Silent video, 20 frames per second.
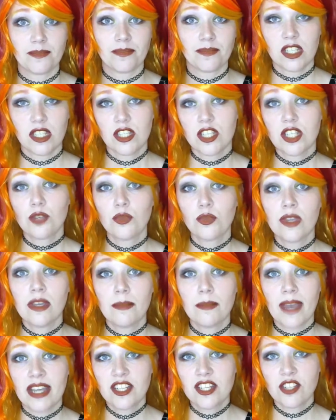She
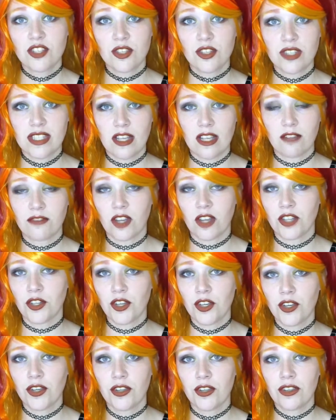reimagines herself on
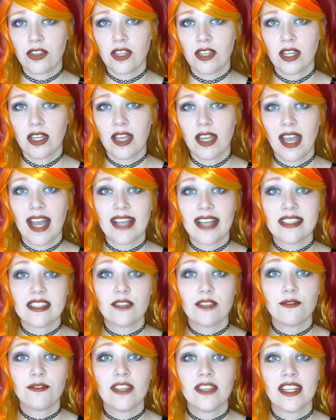Earth as the
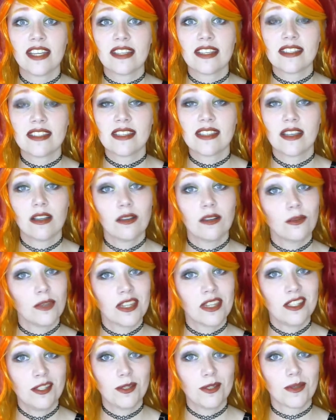Phoenix, with a
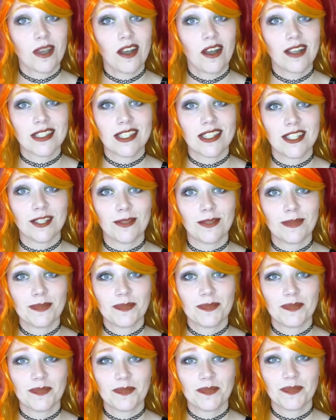new costume.
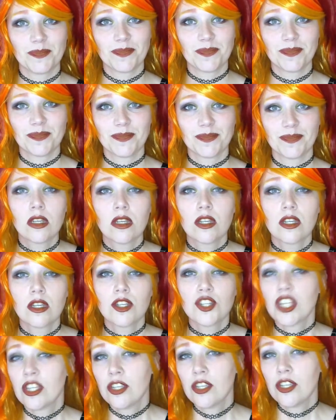
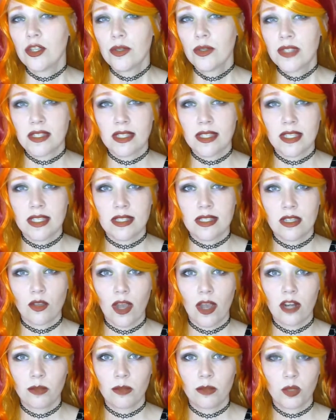She uses this
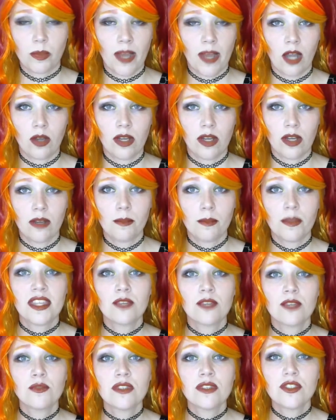incredible power, but then
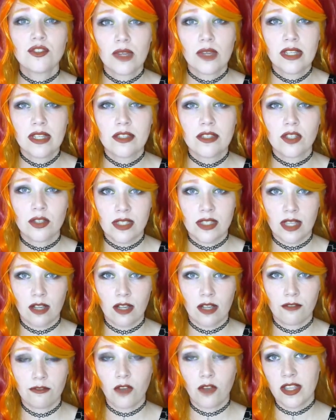restrains herself
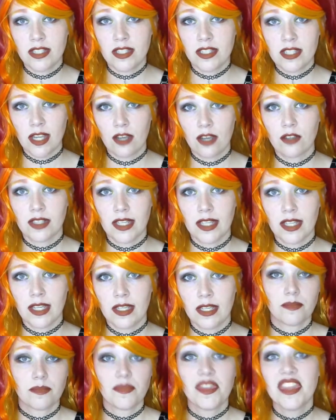voluntarily.
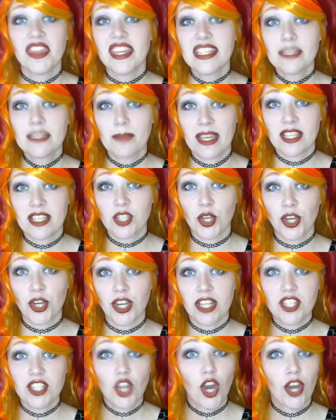This makes her a
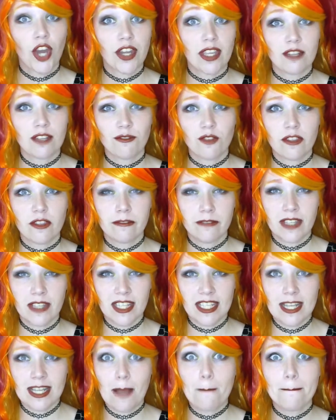target for the
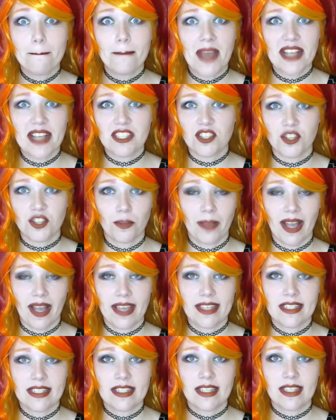villain Mastermind.